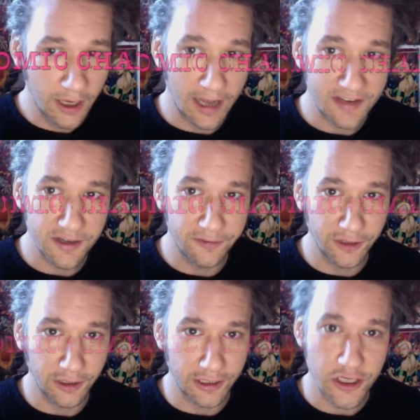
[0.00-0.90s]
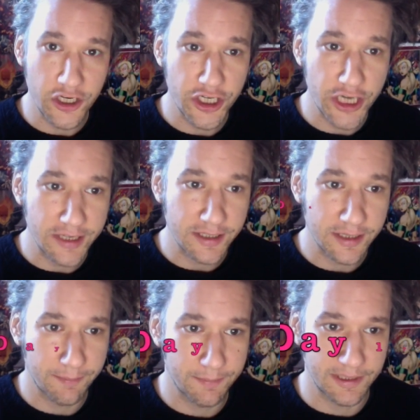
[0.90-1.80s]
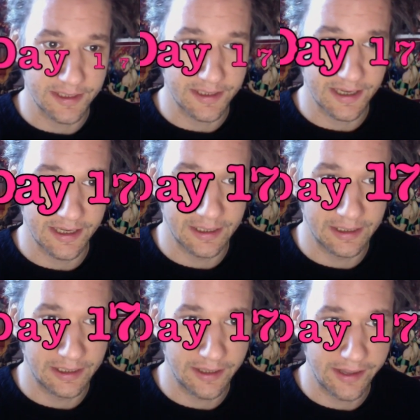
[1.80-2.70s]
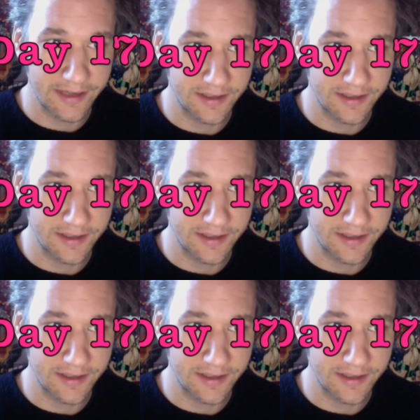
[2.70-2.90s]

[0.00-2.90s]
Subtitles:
I still feel like shit, but that